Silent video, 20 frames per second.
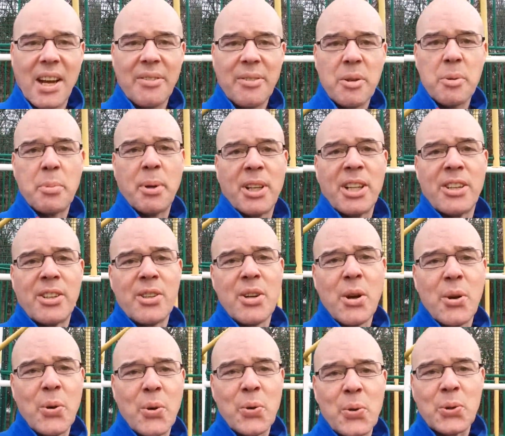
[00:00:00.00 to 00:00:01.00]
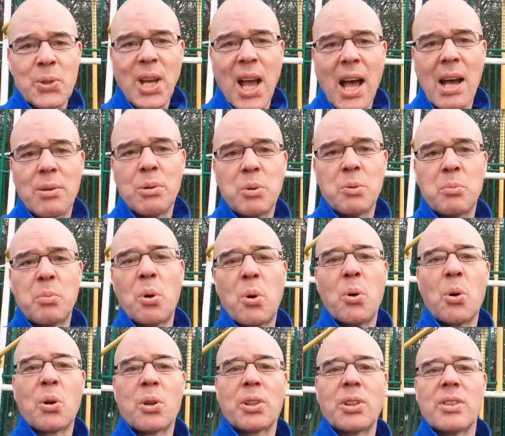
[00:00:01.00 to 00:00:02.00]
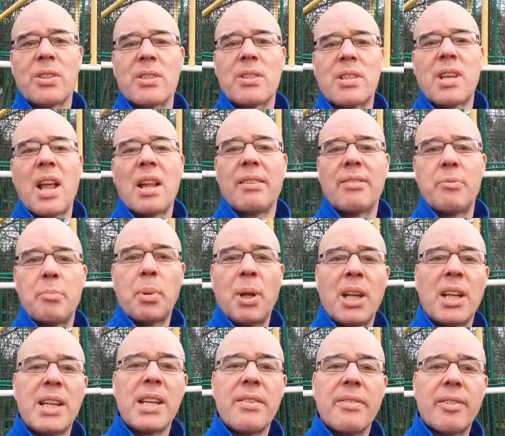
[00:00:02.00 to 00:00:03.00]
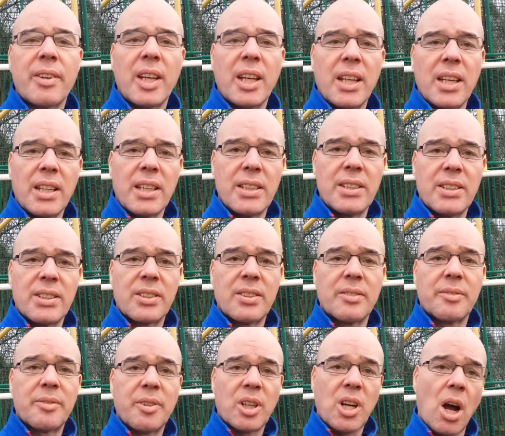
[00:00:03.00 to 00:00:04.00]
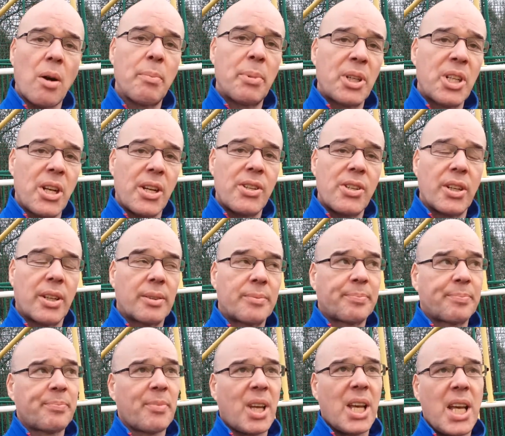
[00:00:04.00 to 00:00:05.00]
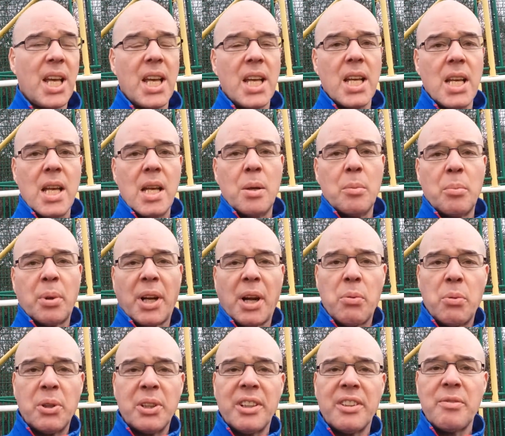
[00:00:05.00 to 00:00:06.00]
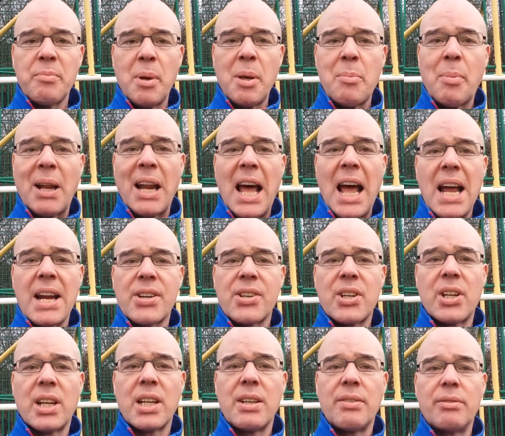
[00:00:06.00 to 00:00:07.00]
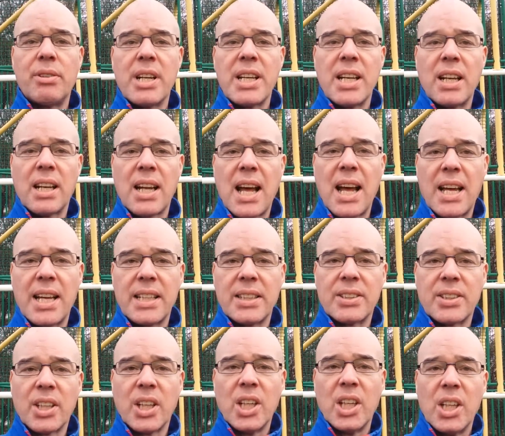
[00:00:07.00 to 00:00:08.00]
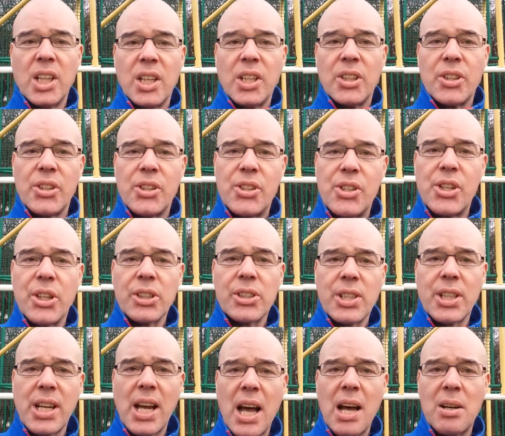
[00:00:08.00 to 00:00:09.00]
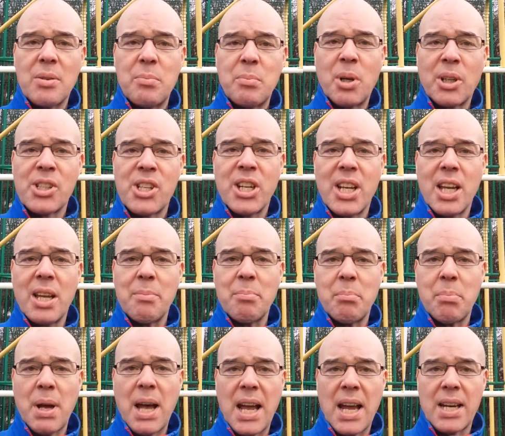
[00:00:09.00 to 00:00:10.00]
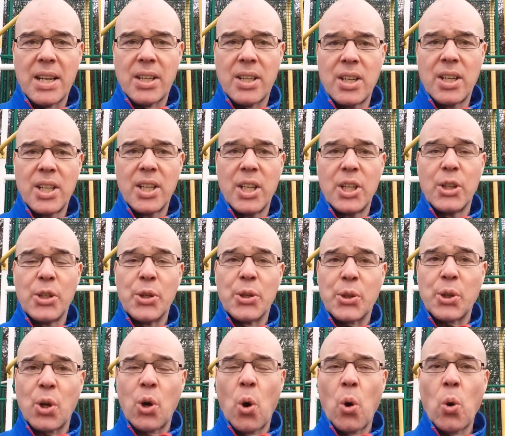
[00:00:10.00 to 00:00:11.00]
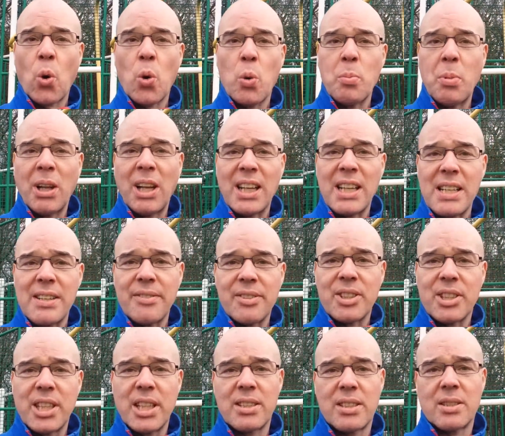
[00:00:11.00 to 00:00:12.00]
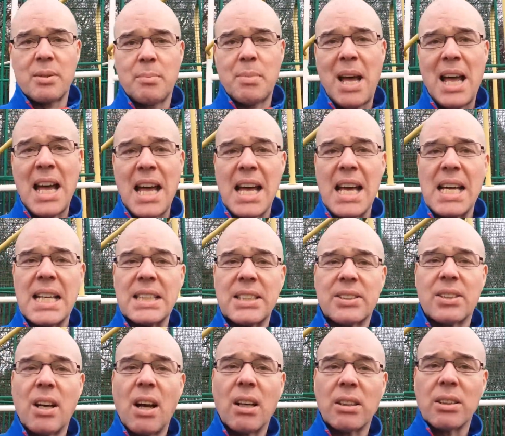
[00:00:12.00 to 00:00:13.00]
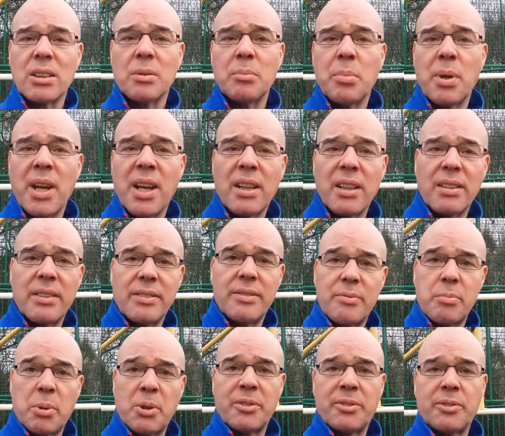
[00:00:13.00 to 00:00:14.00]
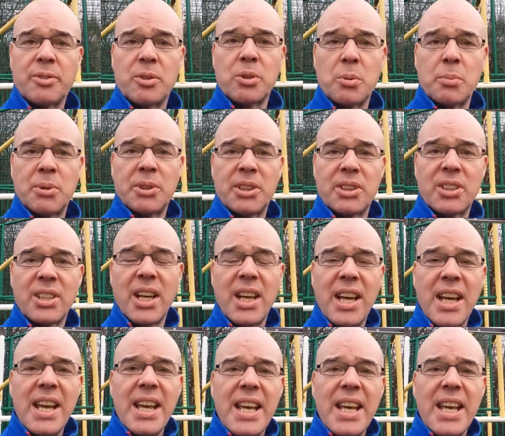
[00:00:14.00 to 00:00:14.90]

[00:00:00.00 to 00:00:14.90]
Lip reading: Everybody knows how important self-belief is for competition. But I wonder if people actually realize just how much impact your core belief system has on competitive performance.